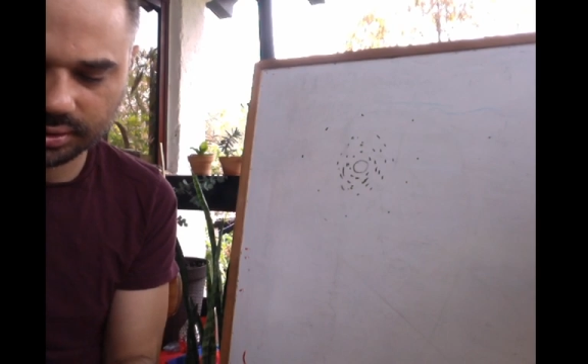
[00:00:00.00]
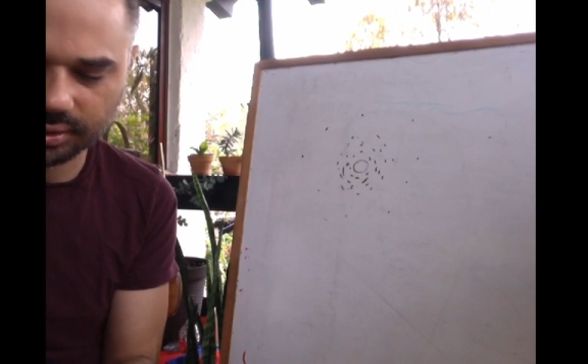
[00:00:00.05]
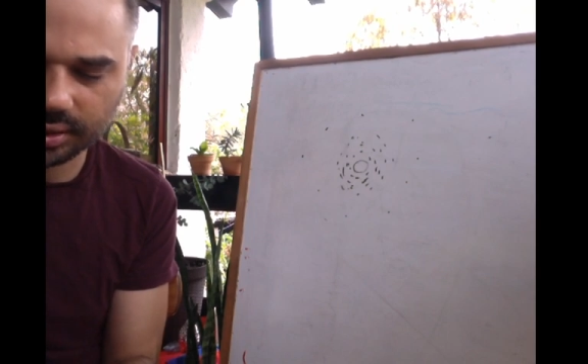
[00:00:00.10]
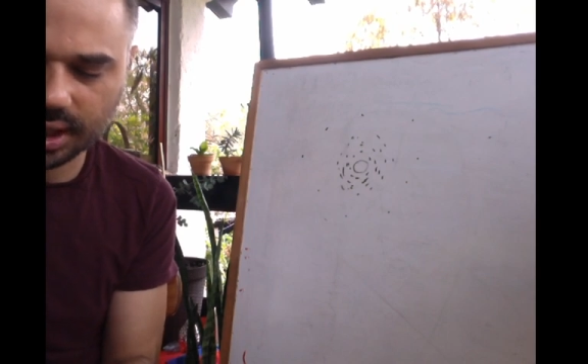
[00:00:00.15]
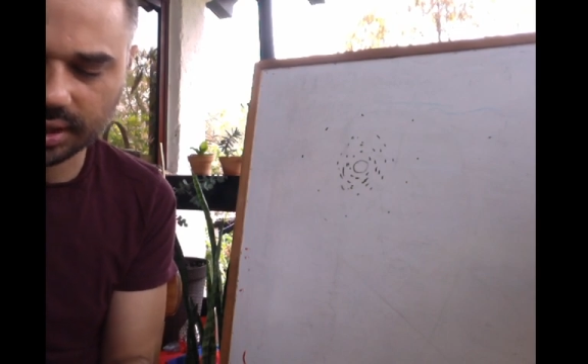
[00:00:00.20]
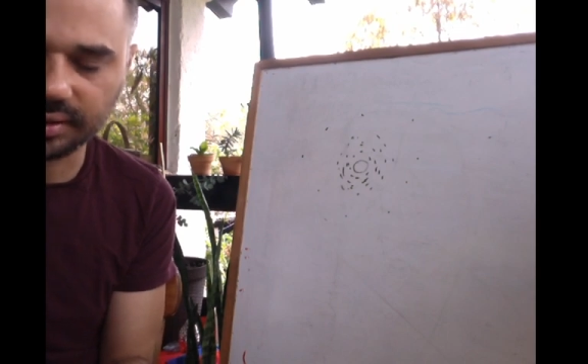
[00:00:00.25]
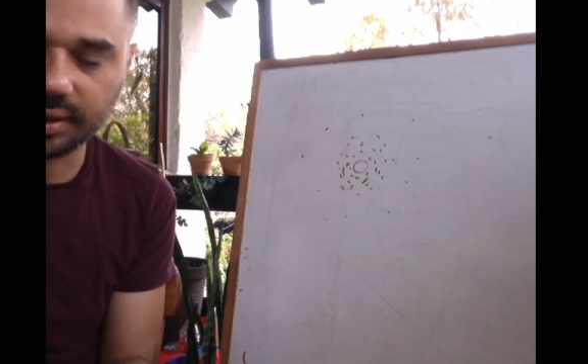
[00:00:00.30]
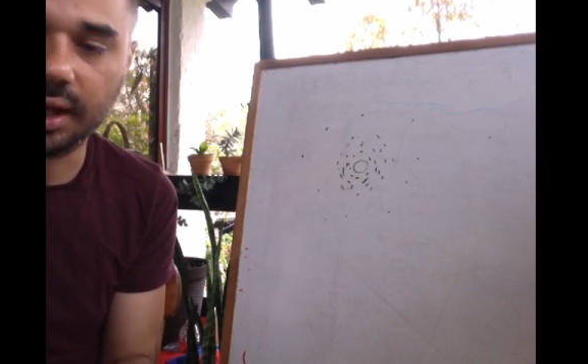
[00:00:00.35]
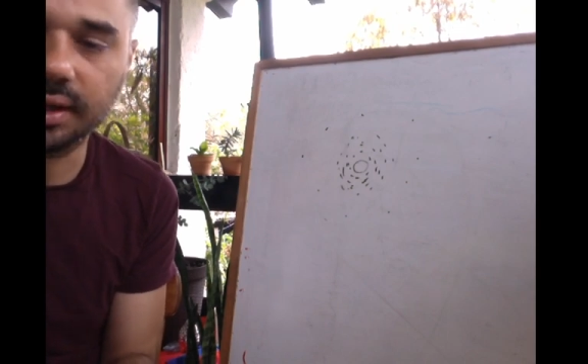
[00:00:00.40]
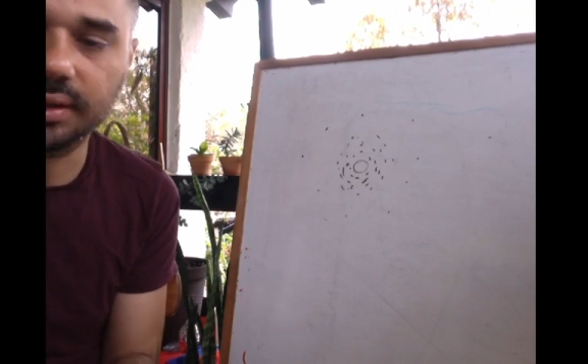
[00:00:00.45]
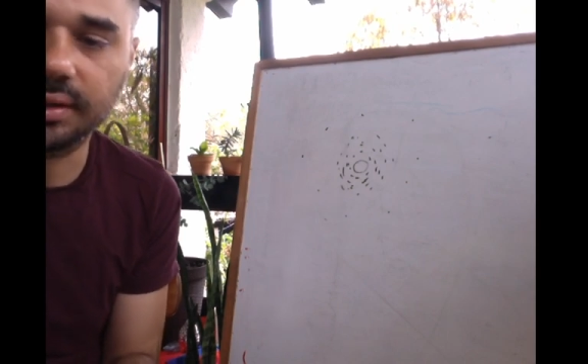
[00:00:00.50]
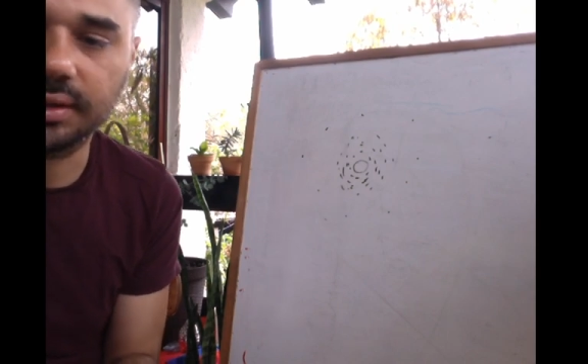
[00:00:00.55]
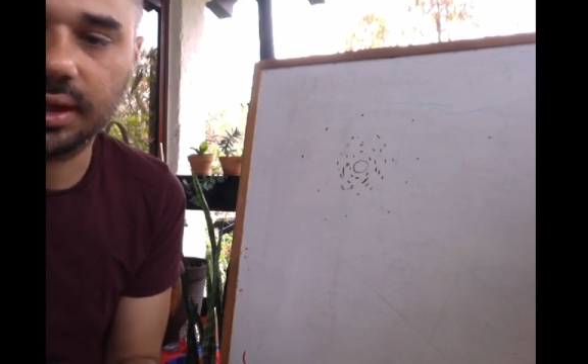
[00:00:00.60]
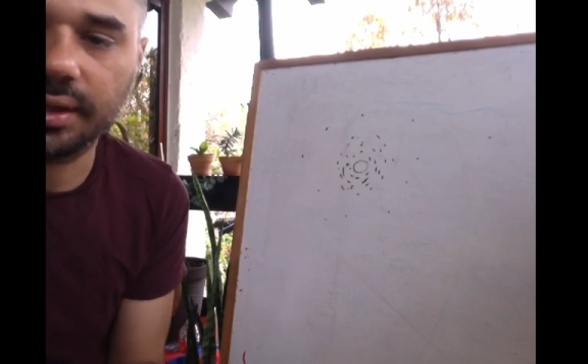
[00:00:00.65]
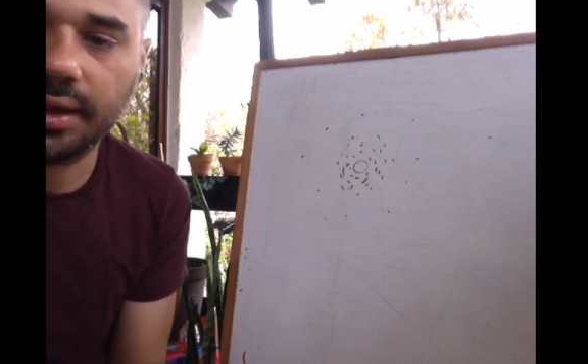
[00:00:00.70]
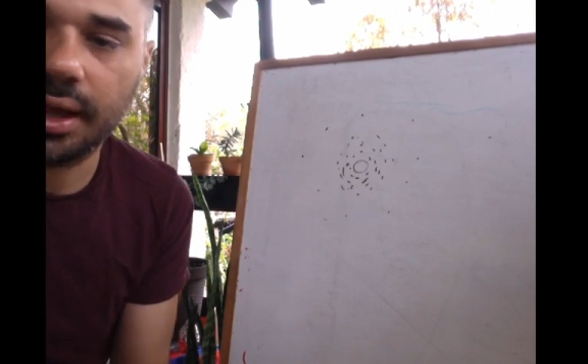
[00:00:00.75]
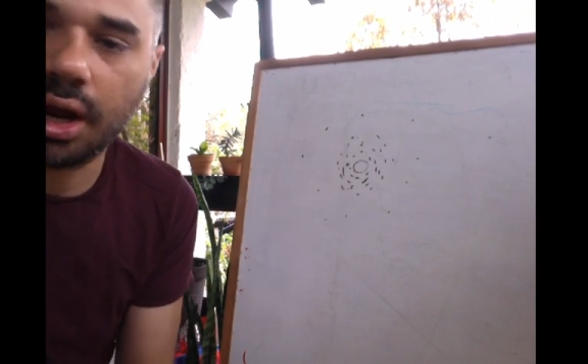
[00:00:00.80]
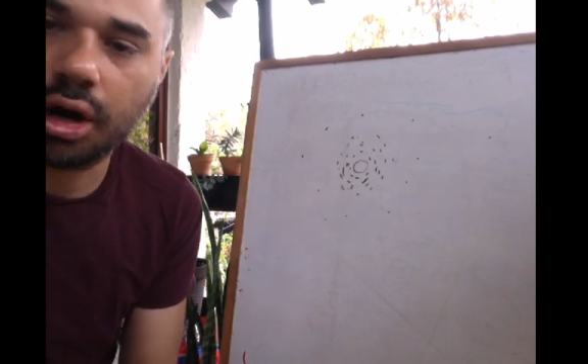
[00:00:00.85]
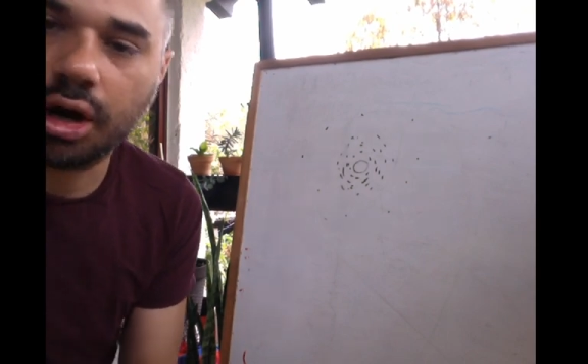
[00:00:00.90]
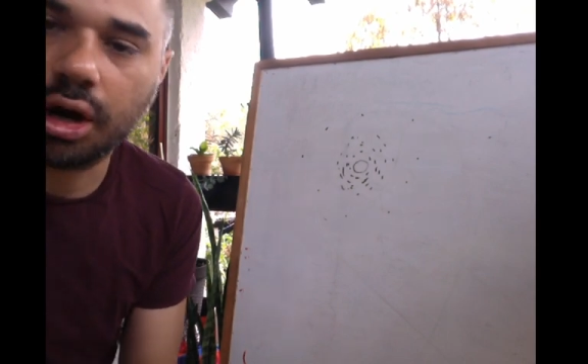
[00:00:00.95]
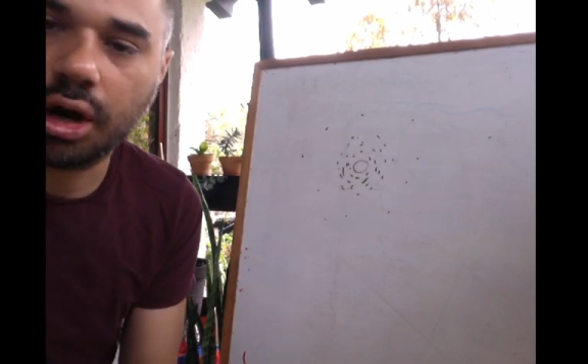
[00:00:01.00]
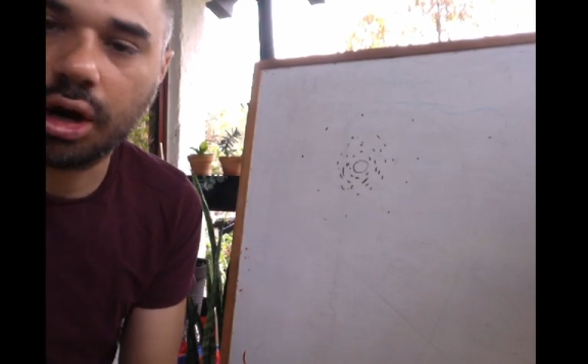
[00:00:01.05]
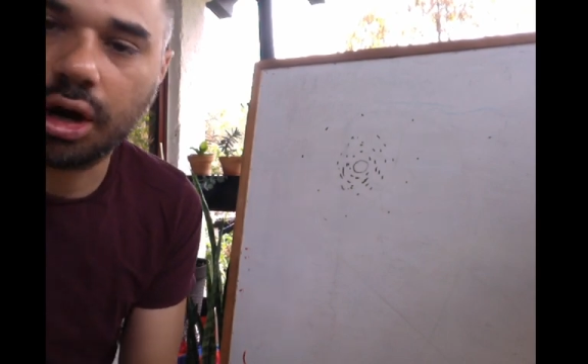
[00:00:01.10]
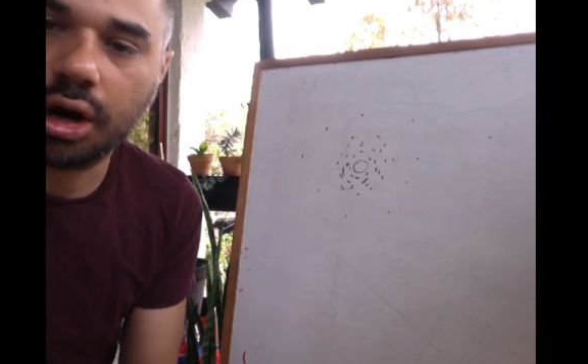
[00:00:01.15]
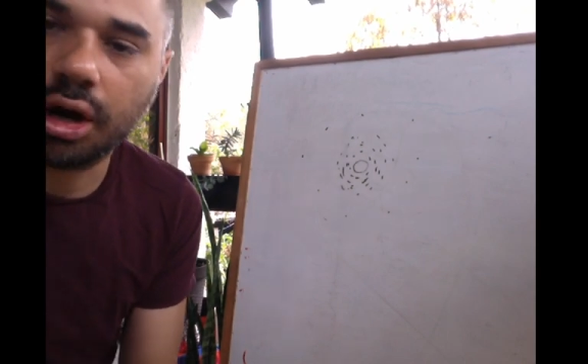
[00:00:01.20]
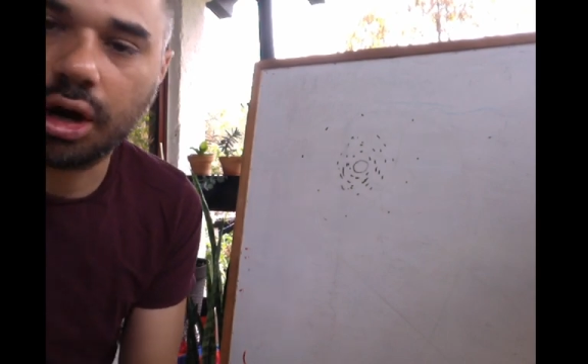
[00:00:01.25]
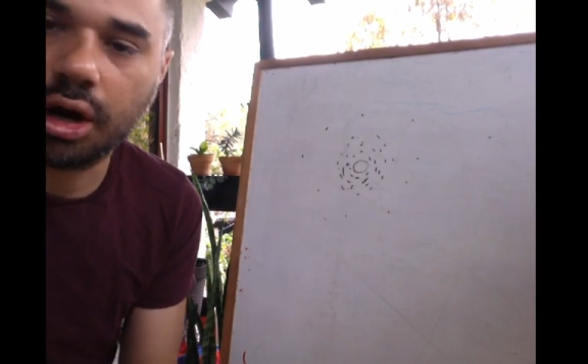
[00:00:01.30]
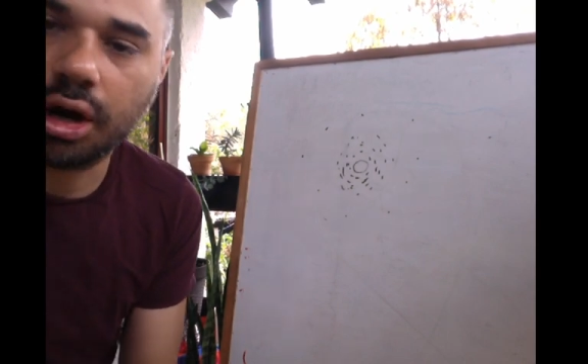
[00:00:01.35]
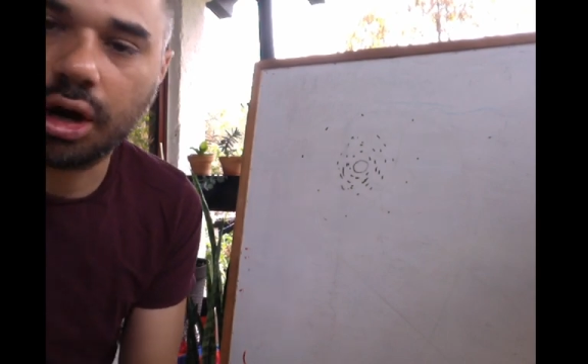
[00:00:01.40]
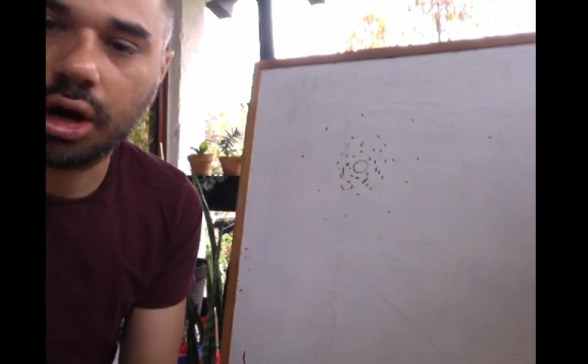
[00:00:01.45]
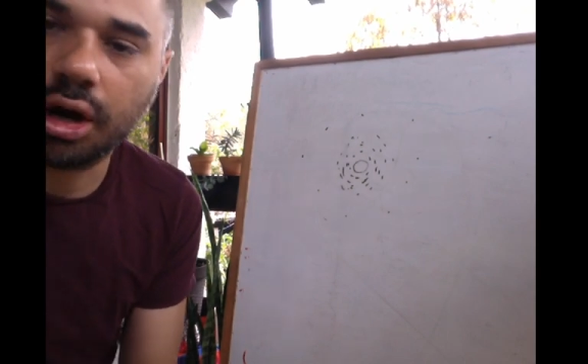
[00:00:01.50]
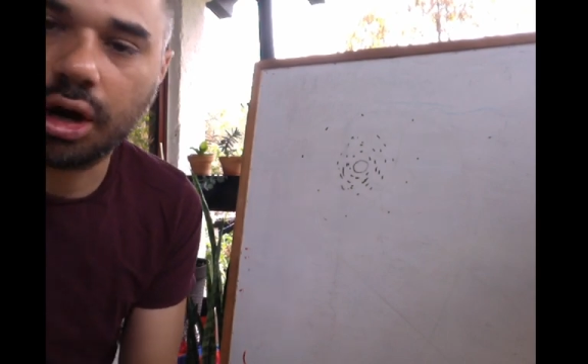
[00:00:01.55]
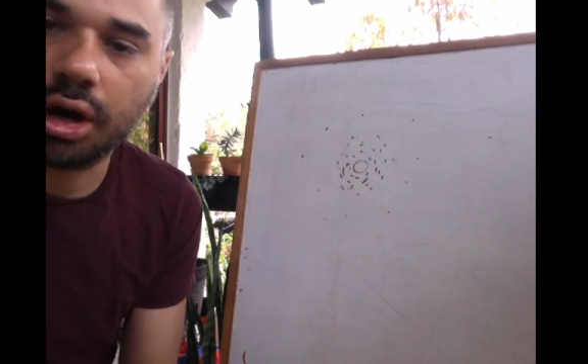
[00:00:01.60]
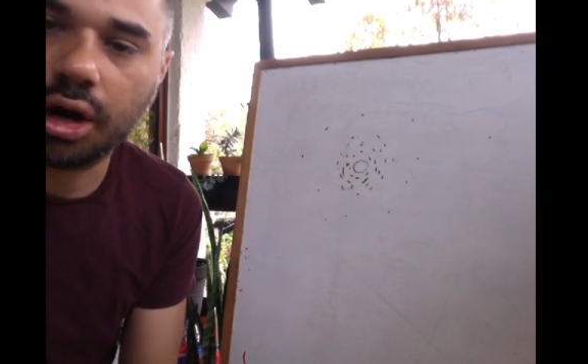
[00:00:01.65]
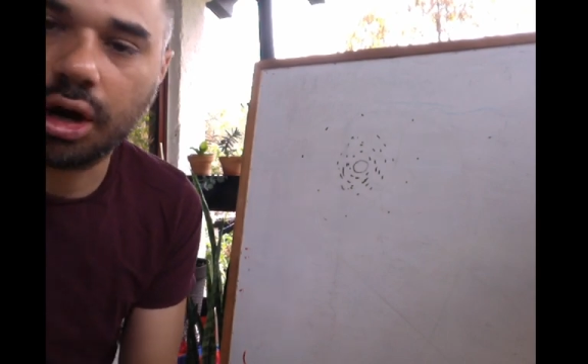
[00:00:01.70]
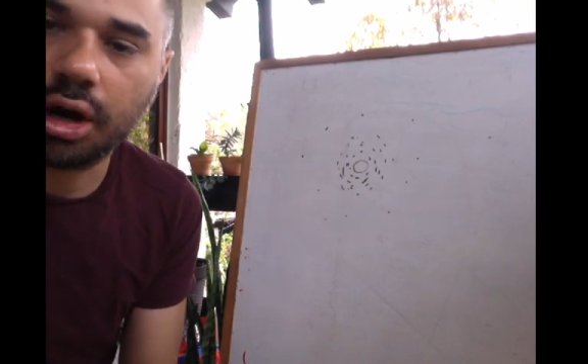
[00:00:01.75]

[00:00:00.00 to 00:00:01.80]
Yes, Kenzie, they are made up